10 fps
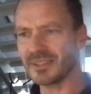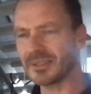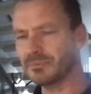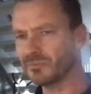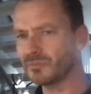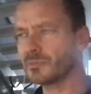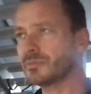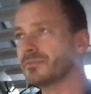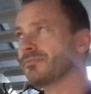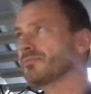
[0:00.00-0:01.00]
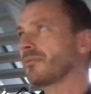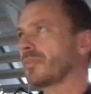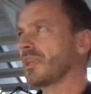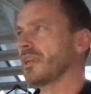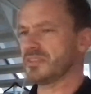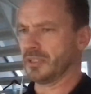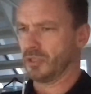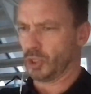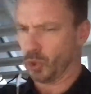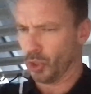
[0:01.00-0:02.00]
the
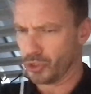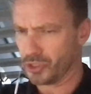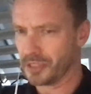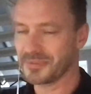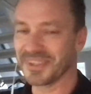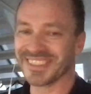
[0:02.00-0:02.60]
technology.